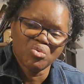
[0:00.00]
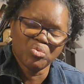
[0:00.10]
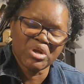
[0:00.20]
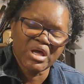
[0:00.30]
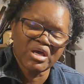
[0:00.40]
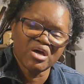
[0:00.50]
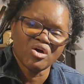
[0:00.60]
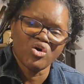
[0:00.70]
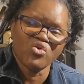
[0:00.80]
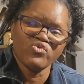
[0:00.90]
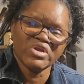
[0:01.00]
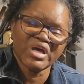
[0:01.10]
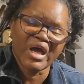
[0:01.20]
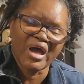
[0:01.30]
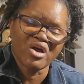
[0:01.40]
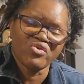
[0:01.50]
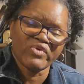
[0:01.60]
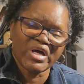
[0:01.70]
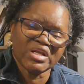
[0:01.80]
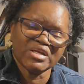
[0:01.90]
when they get overly
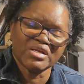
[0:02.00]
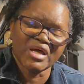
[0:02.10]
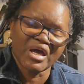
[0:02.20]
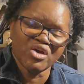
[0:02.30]
aggravated and